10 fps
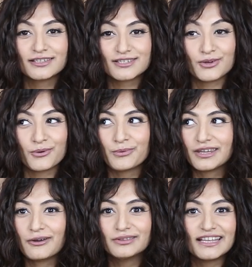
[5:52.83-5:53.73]
So
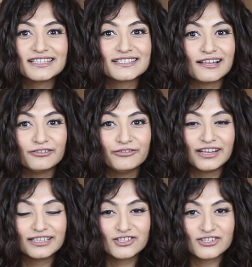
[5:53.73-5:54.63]
without that
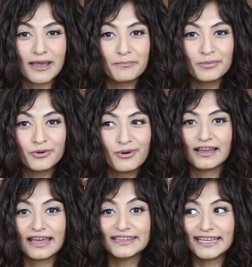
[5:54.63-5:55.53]
sulfate shampoo,
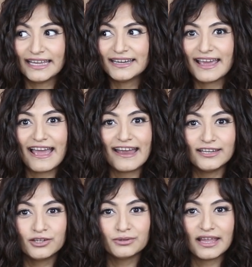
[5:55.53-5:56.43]
and then
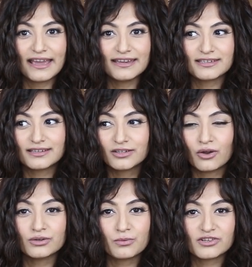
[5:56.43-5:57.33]
add to that
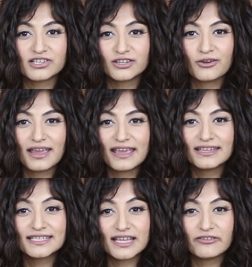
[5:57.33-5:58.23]
not washing your hair
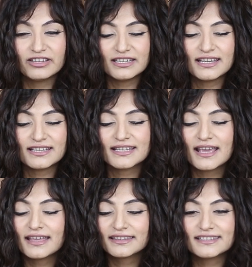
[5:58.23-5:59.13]
in 7 days,
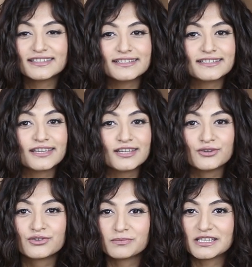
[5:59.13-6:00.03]
this is a
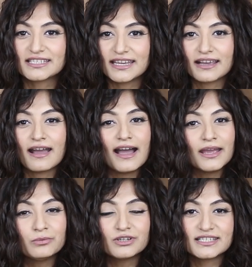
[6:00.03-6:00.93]
huge mistake.
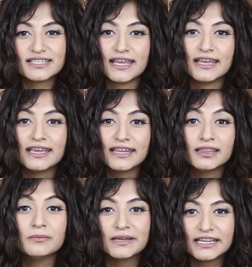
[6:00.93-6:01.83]
I would say
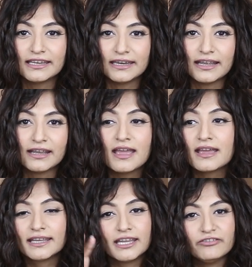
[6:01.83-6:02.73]
in the beginning,
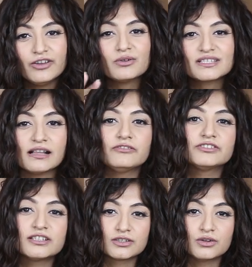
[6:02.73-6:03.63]
give
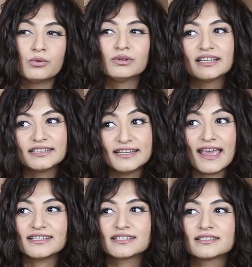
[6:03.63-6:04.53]
yourself goal that
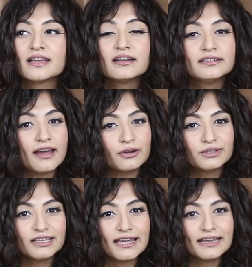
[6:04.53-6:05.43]
yes,
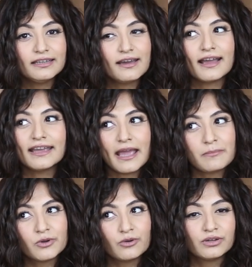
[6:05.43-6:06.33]
down the line, I
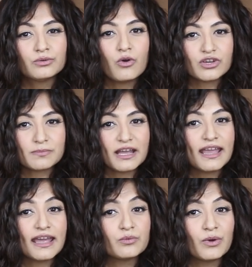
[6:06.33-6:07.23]
am going to wash my
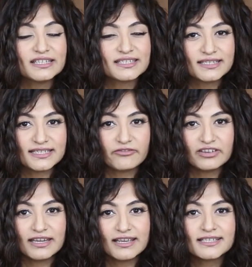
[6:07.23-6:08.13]
hair once in
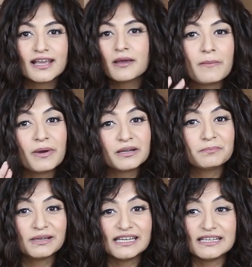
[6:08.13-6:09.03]
7 days,
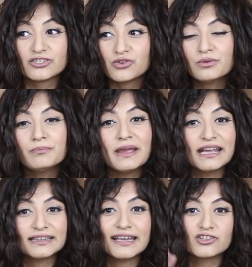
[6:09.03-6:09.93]
but please don't
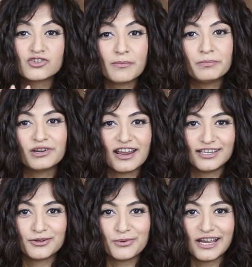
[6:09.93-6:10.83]
make that jump
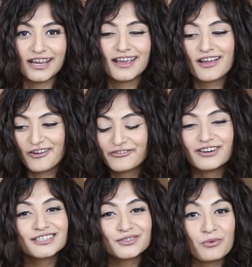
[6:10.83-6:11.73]
right away.
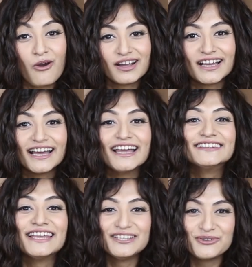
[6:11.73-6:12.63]
First walk
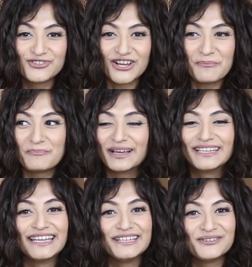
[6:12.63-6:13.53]
and then you jump
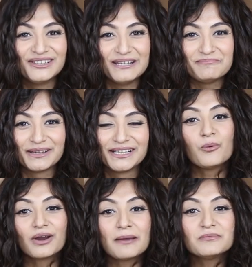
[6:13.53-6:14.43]
and then you leap.
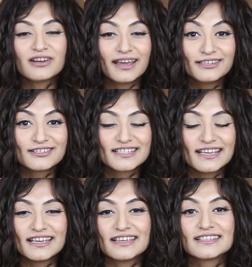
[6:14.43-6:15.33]
What I'm trying to
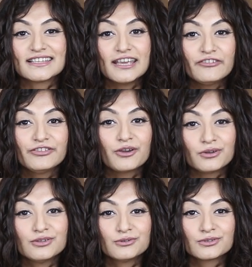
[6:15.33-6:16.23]
say is, if
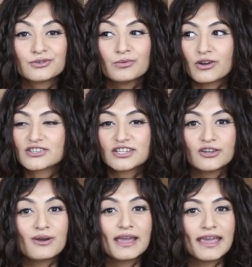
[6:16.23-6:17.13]
you're used to washing
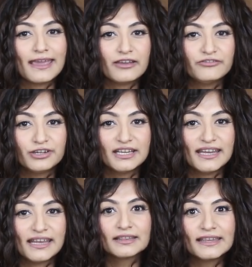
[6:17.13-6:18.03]
your hair every
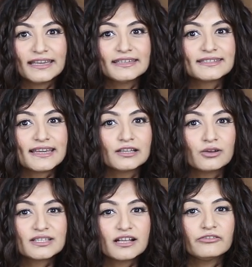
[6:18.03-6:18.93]
day, then tell
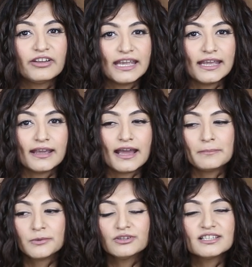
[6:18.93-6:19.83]
yourself, hey,
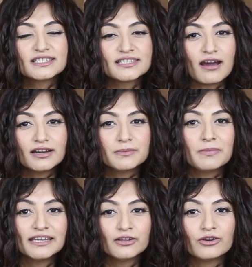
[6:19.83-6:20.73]
I'm gonna start
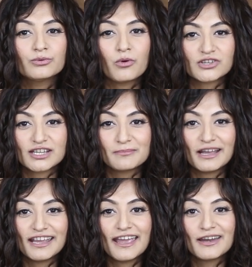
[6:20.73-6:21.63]
by not washing
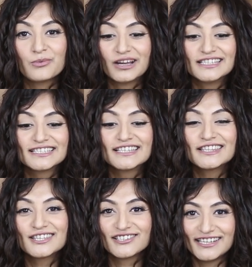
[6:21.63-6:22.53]
my hair once
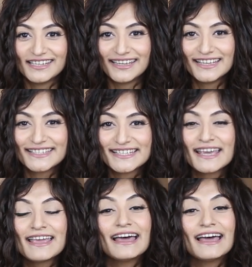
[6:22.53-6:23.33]
in 3 days.